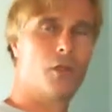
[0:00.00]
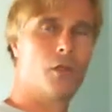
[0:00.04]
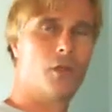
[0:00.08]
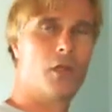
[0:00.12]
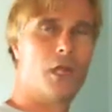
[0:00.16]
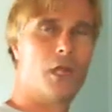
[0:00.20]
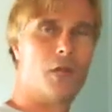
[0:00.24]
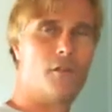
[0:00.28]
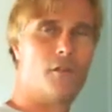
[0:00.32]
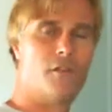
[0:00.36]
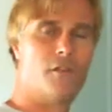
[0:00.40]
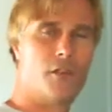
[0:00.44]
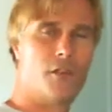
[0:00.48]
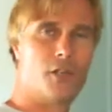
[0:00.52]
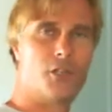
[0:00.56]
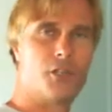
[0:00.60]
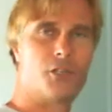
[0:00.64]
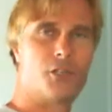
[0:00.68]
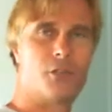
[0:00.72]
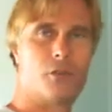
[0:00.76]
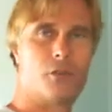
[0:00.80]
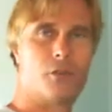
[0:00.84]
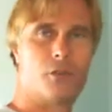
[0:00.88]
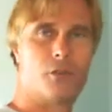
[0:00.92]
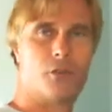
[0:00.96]
are finished
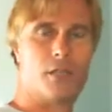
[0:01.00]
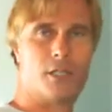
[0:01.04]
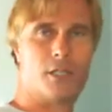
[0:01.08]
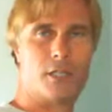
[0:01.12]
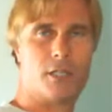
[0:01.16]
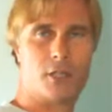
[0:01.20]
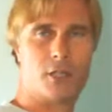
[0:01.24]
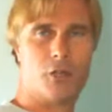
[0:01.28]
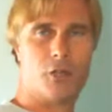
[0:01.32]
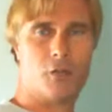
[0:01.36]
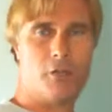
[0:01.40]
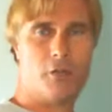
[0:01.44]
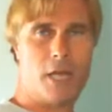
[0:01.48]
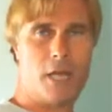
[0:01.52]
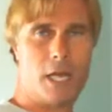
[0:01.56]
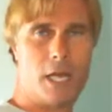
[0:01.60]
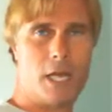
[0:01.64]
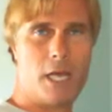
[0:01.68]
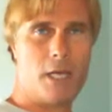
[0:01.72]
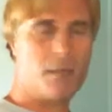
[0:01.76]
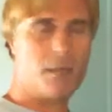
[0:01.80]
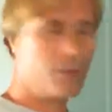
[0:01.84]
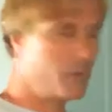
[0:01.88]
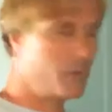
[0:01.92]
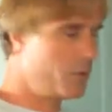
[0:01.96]
greasing your
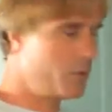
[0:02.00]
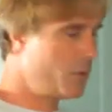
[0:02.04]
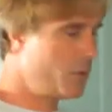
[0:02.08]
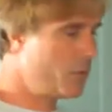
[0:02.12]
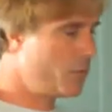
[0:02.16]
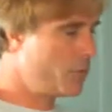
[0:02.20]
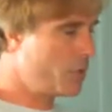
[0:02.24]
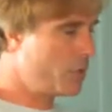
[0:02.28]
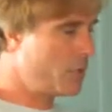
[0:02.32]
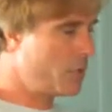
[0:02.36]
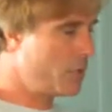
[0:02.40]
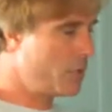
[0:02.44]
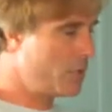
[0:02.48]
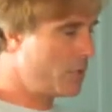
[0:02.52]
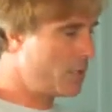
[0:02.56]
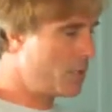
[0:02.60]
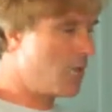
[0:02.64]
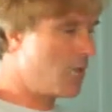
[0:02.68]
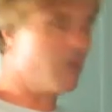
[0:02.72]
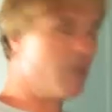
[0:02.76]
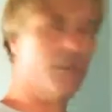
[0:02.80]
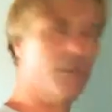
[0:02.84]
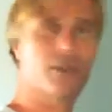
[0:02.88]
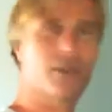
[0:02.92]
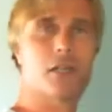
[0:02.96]
pan, you put it in an
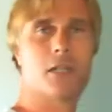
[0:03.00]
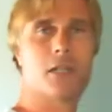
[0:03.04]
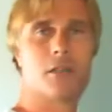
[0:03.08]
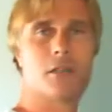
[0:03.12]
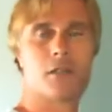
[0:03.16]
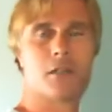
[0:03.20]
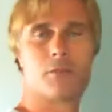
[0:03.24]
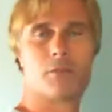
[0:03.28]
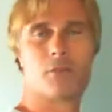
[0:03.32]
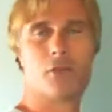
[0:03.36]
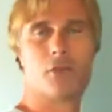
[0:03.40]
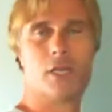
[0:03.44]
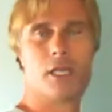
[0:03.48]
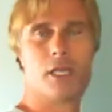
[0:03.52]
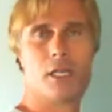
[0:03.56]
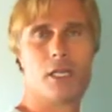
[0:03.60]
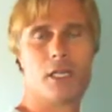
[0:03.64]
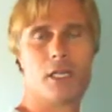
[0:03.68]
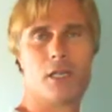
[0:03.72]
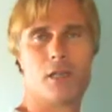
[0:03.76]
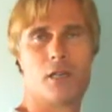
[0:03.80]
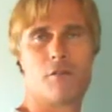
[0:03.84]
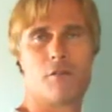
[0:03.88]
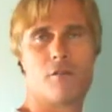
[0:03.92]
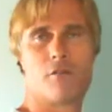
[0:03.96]
oven that's
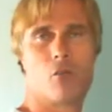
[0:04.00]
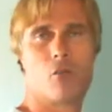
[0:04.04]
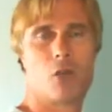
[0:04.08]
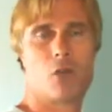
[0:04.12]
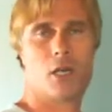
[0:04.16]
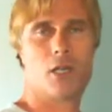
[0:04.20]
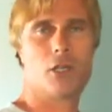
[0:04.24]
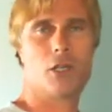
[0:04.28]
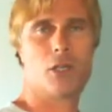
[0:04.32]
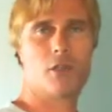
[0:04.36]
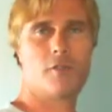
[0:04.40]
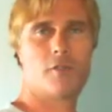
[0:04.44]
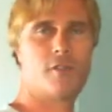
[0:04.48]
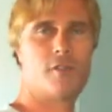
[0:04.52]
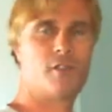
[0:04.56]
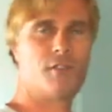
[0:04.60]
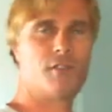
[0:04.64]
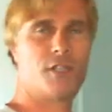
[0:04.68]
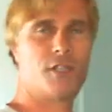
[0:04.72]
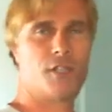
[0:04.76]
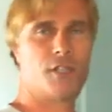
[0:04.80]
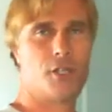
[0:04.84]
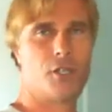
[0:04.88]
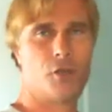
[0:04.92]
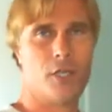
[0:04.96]
preheated at 450
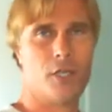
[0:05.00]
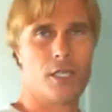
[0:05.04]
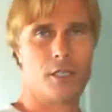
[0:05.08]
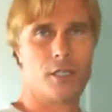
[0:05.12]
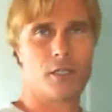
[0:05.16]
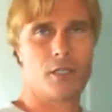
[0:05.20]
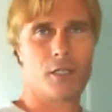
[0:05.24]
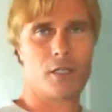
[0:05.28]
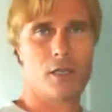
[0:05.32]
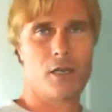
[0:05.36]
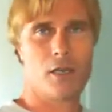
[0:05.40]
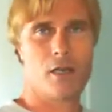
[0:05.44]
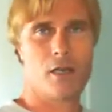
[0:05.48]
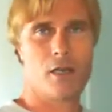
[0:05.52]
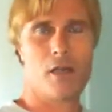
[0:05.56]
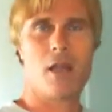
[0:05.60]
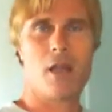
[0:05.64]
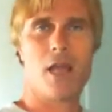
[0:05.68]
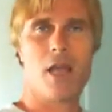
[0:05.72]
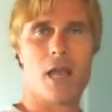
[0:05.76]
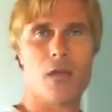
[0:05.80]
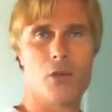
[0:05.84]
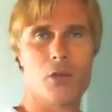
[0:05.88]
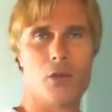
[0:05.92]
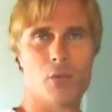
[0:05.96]
degrees,
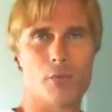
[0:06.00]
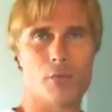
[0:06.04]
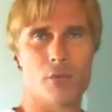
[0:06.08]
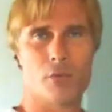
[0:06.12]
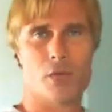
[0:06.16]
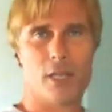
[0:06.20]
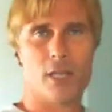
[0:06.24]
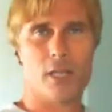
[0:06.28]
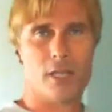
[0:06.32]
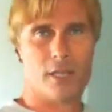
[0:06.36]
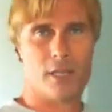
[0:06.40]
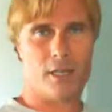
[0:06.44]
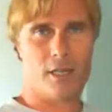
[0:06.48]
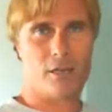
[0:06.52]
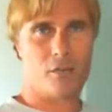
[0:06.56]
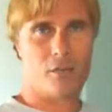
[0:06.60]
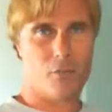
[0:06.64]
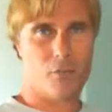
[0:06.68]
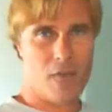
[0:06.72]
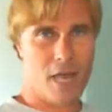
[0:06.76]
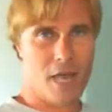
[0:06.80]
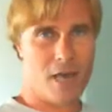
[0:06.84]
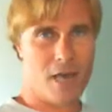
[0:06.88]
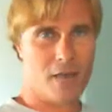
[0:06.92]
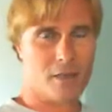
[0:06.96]
and you preheat the
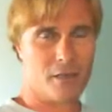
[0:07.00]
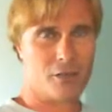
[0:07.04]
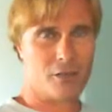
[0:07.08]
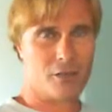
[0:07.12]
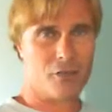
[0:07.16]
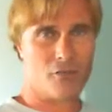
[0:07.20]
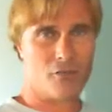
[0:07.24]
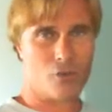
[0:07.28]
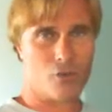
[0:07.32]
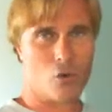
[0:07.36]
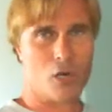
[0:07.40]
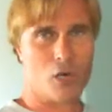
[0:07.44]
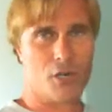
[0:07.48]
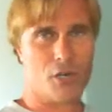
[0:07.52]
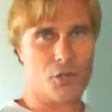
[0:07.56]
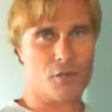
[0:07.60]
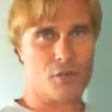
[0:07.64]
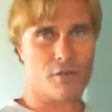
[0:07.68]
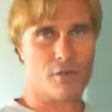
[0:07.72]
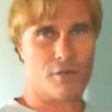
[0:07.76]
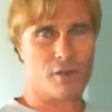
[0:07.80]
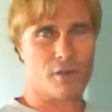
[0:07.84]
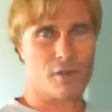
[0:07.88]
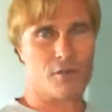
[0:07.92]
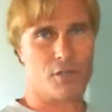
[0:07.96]
pan to
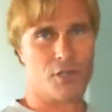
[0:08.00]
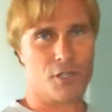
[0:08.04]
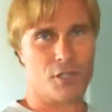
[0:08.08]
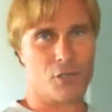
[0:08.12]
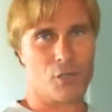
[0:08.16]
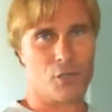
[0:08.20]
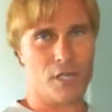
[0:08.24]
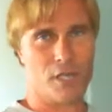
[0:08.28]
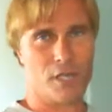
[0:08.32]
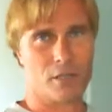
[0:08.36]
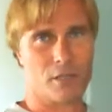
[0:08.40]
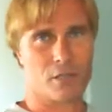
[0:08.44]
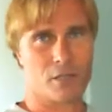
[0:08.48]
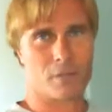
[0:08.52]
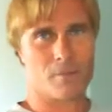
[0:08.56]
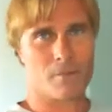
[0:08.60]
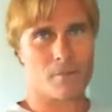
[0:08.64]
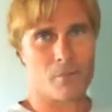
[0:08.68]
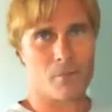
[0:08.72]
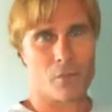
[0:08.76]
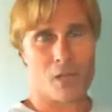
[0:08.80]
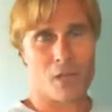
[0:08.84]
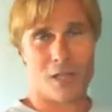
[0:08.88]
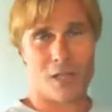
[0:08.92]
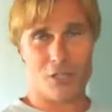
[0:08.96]
450 degrees.
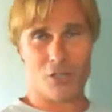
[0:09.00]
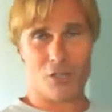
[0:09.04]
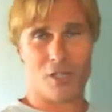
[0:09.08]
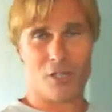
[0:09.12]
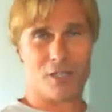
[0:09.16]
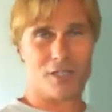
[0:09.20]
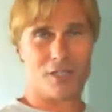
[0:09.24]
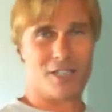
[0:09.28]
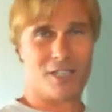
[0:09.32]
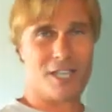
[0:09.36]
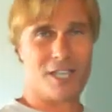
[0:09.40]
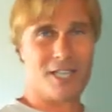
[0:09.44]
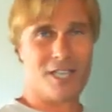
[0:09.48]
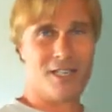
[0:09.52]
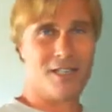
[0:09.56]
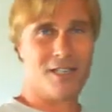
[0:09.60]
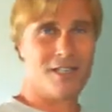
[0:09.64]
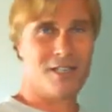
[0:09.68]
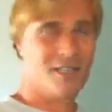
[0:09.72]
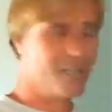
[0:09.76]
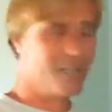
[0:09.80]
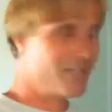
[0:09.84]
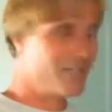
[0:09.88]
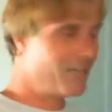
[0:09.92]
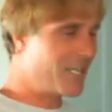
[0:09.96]
As you can see,
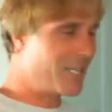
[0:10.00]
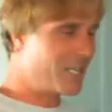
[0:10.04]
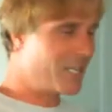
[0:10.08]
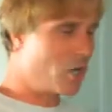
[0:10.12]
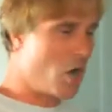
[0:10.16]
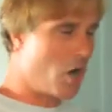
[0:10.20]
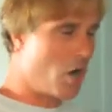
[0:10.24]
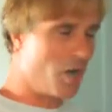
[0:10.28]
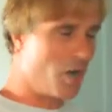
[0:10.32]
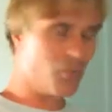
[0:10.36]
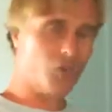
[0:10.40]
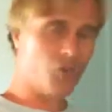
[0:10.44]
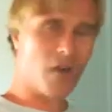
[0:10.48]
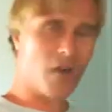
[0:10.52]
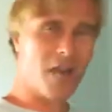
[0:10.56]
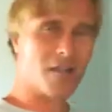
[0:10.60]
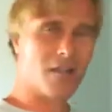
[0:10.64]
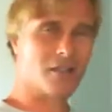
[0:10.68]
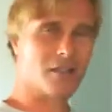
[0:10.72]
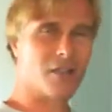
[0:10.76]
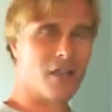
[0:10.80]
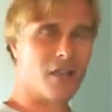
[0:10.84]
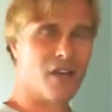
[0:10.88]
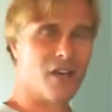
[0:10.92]
that contrast